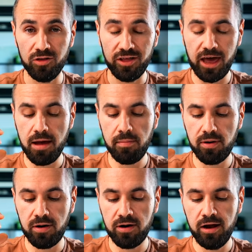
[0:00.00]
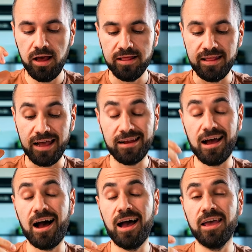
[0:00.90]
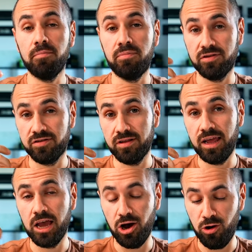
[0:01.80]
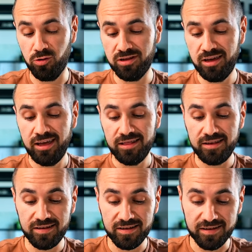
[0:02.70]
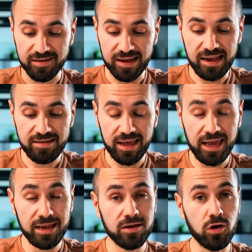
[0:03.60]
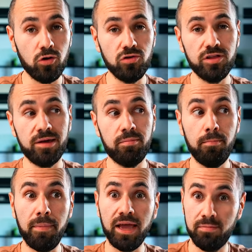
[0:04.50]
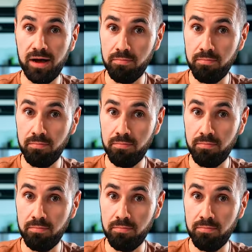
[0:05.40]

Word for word: on the Emperor that I personally own. This is a size 8 gold nib made by